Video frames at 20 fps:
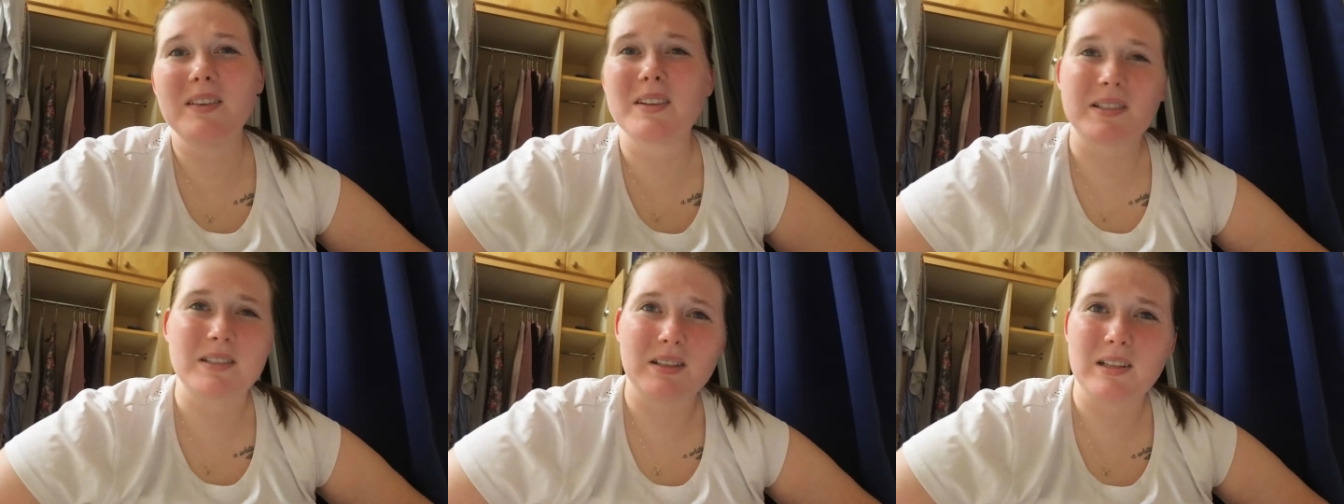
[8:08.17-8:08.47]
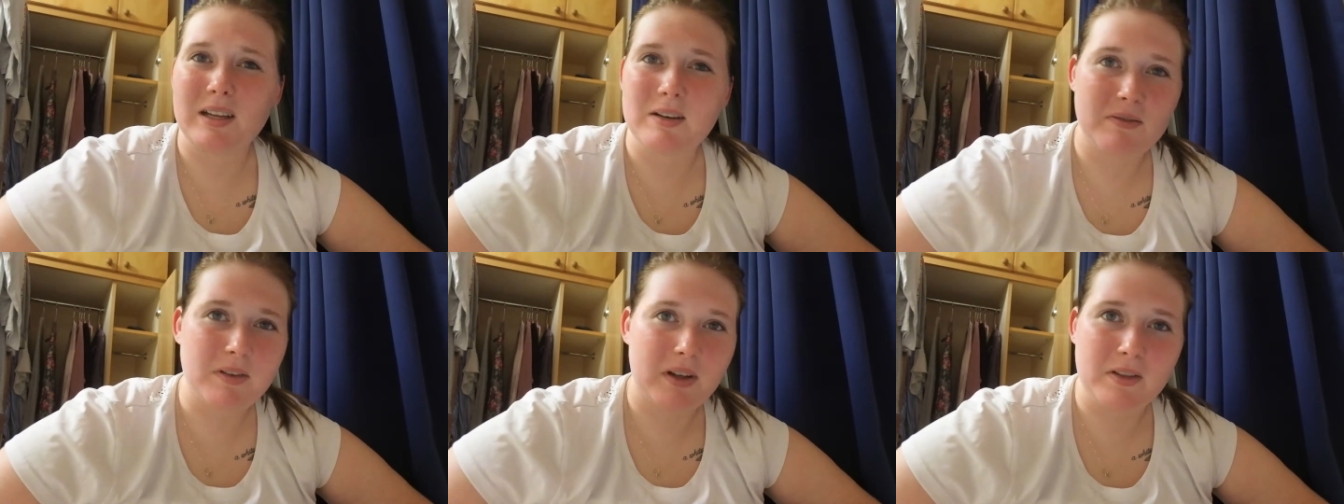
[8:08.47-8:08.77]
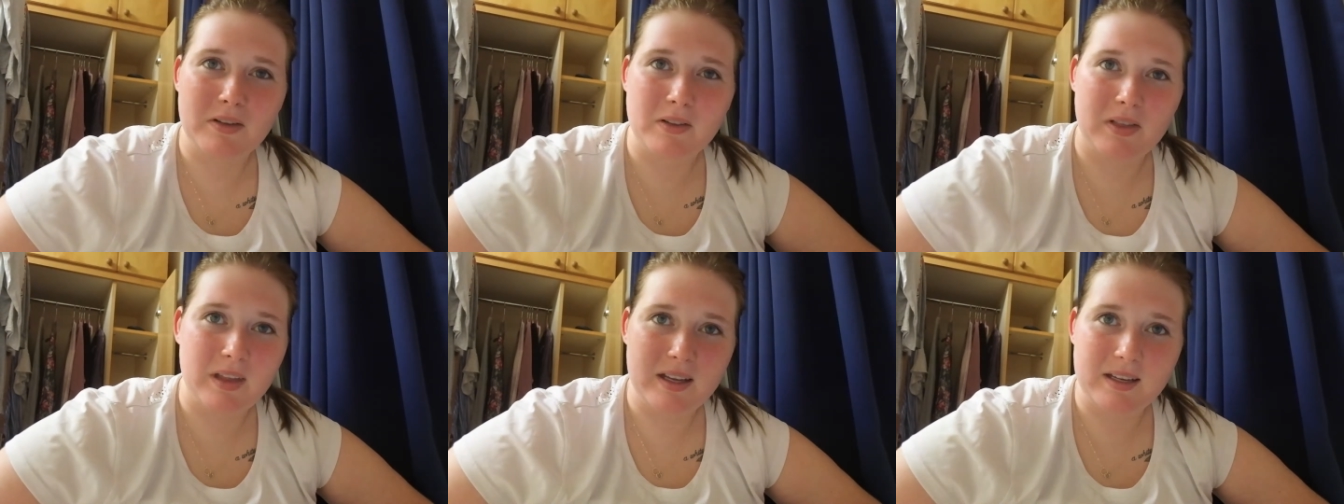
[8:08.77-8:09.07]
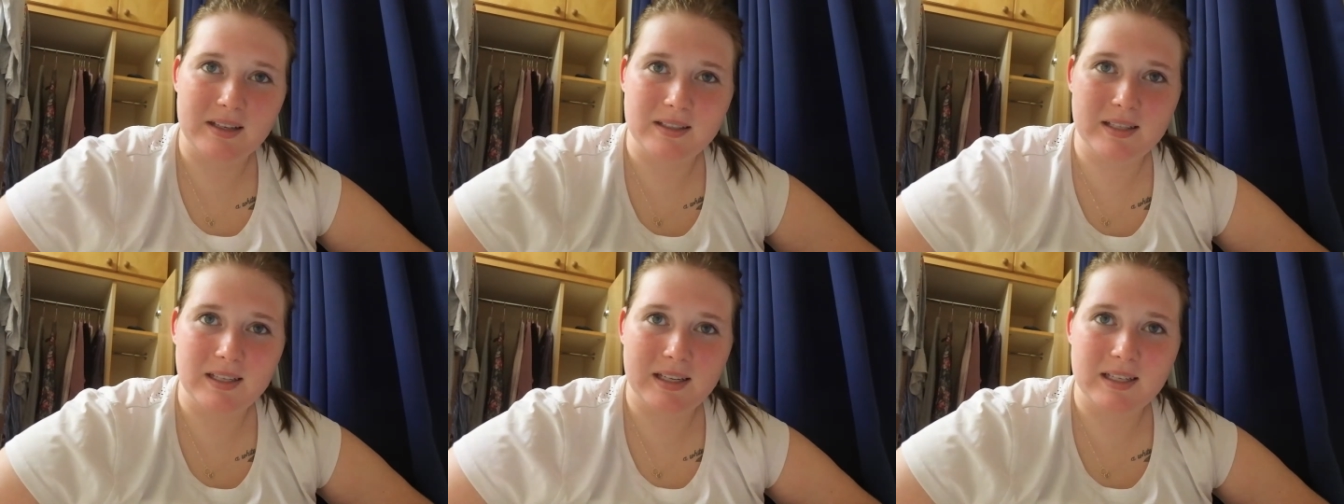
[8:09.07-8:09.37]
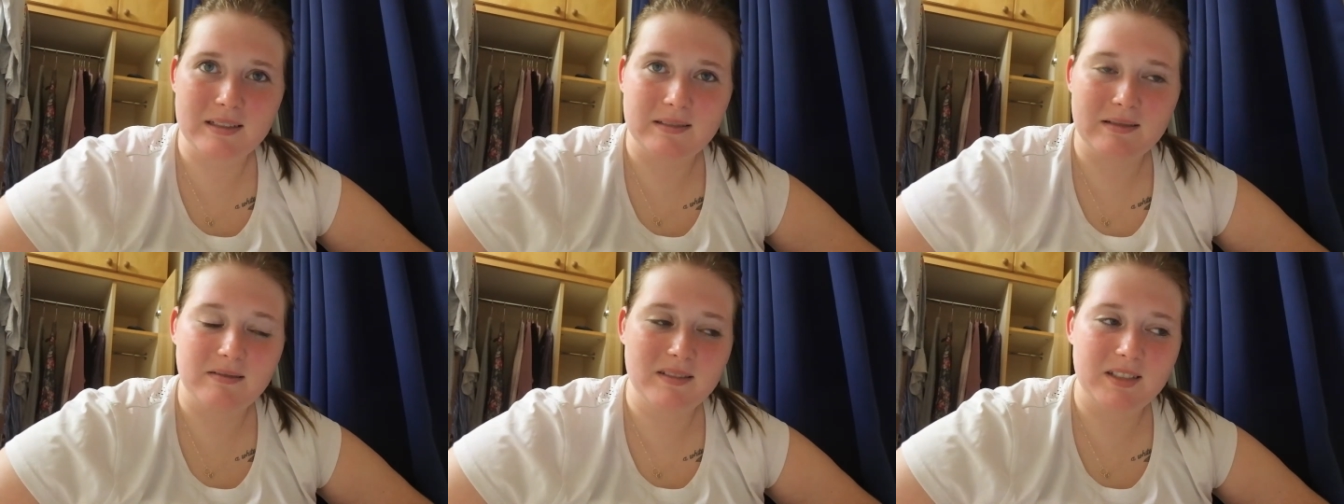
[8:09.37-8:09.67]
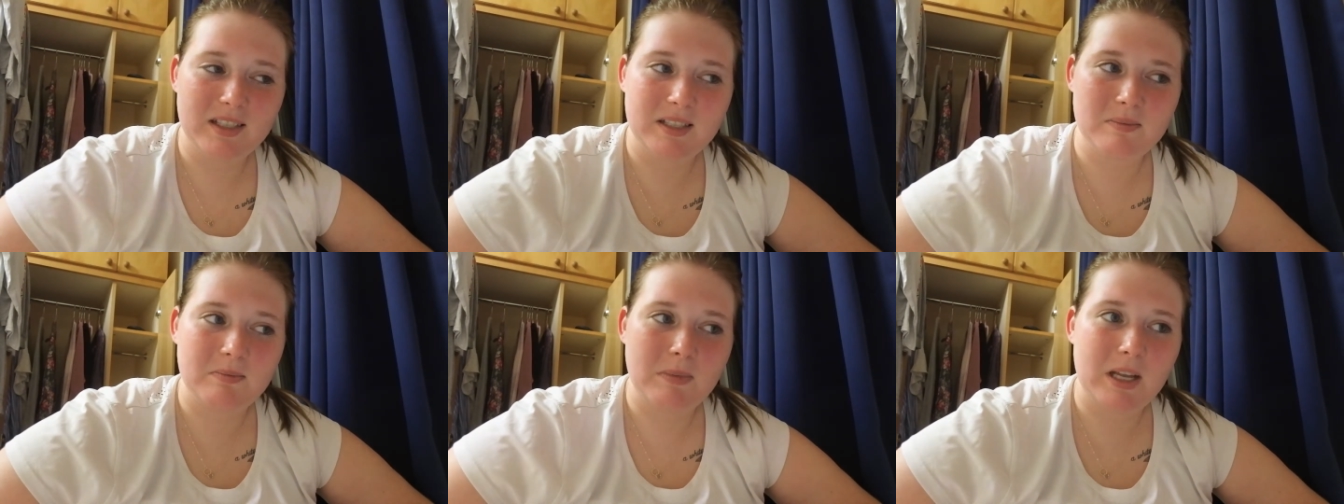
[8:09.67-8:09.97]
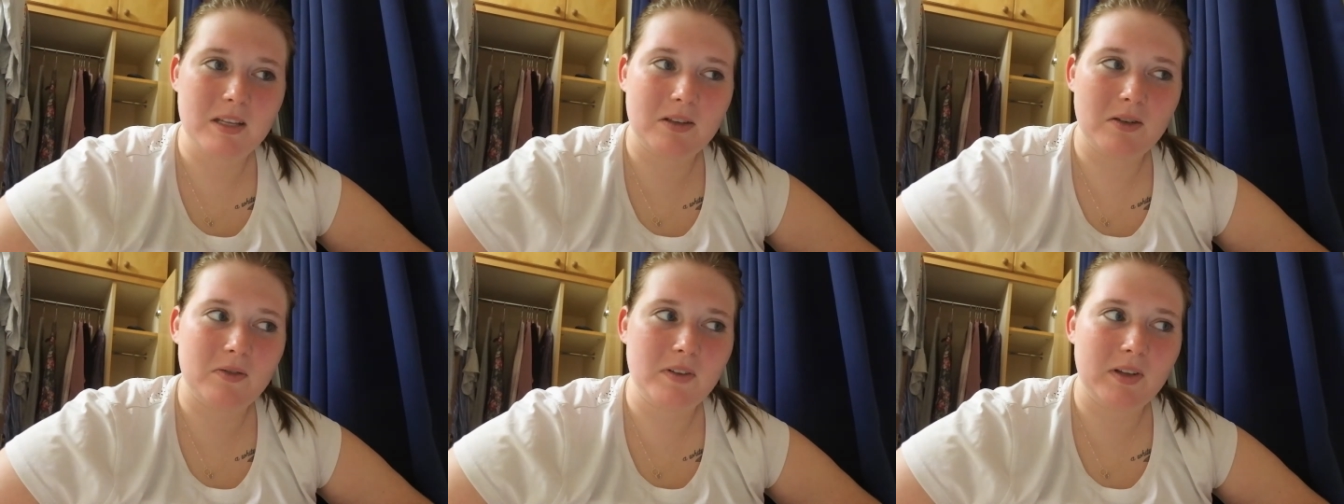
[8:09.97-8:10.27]
There's a lot of other things that can just
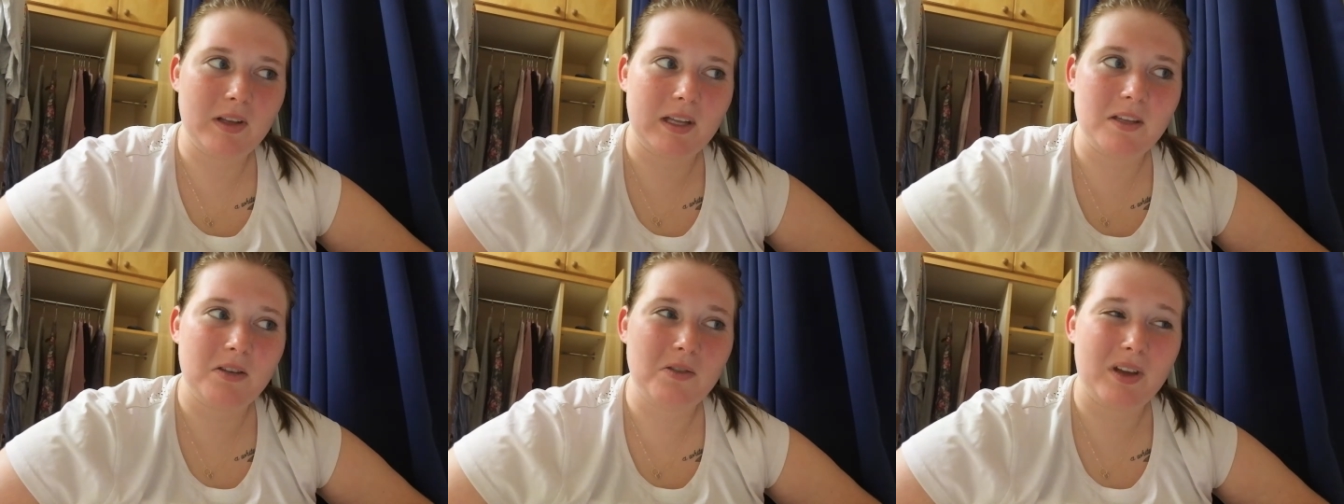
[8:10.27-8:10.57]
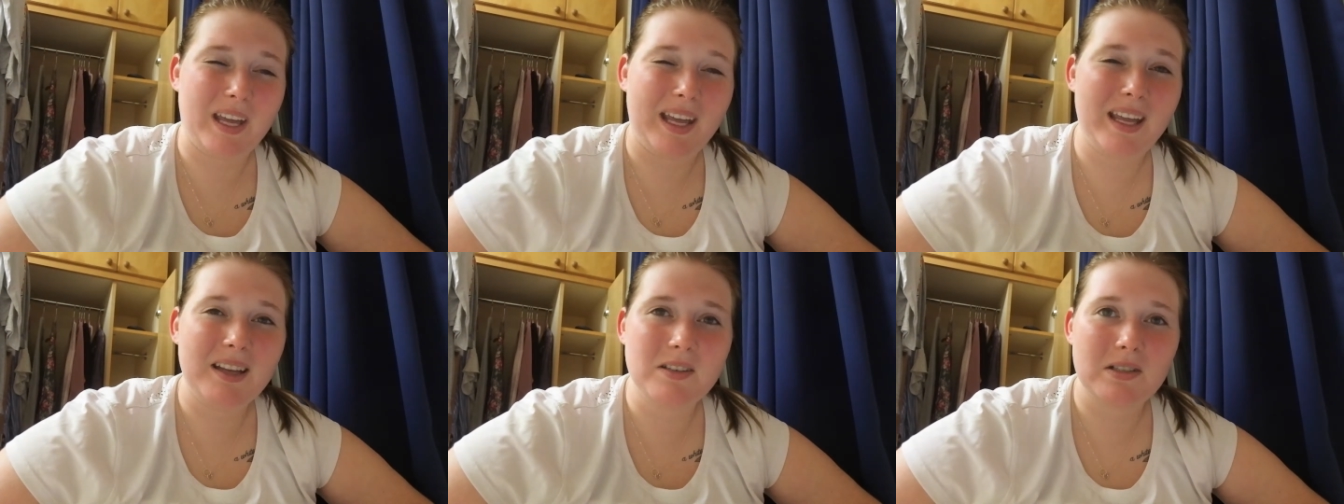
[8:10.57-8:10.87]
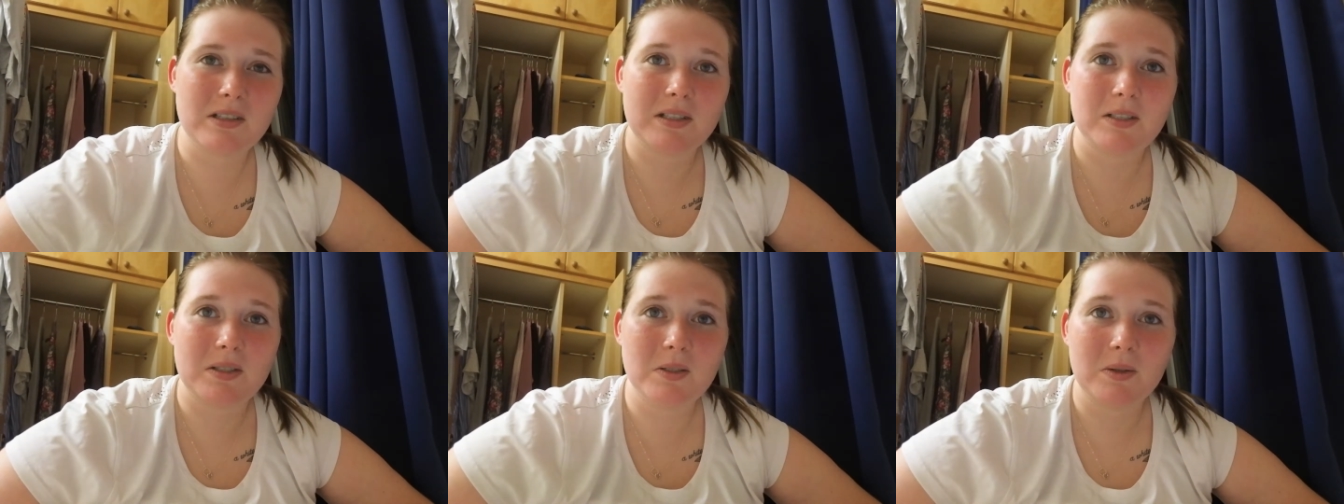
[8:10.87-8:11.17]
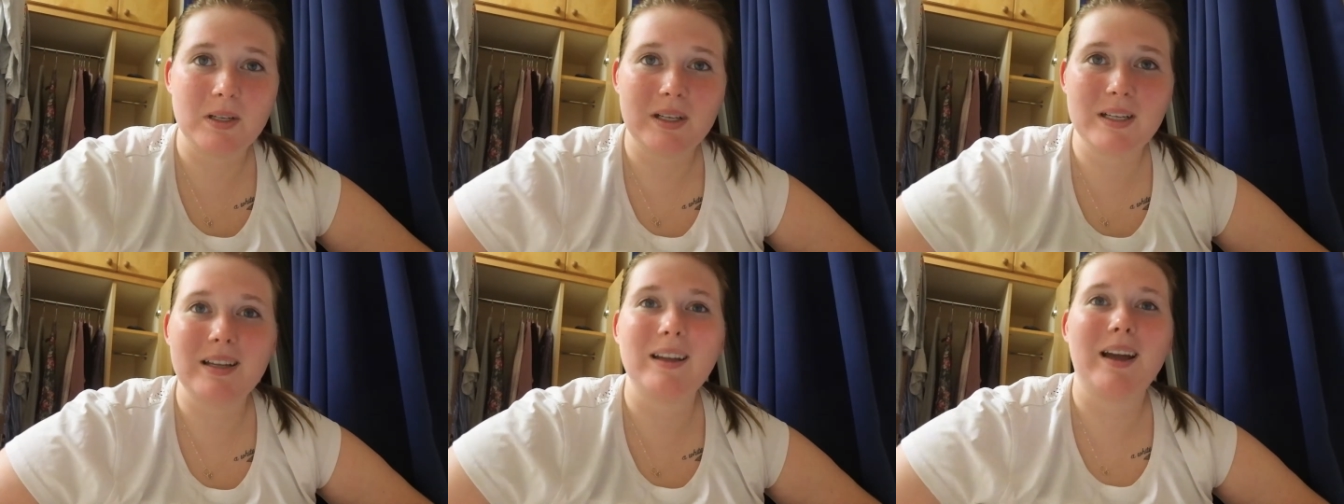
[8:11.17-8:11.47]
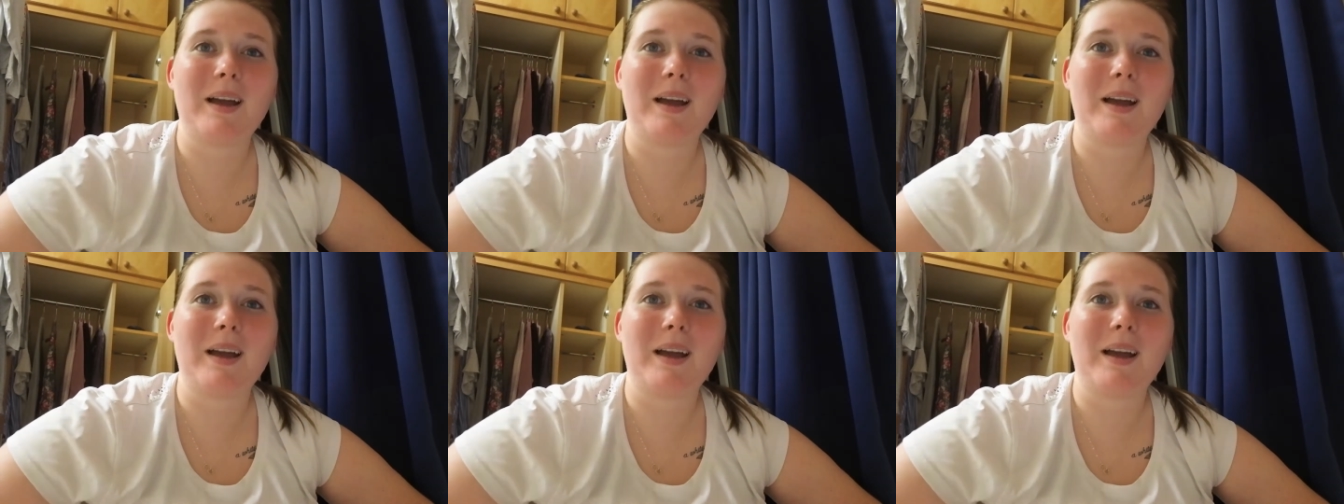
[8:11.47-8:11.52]
make you feel like you can't just do it.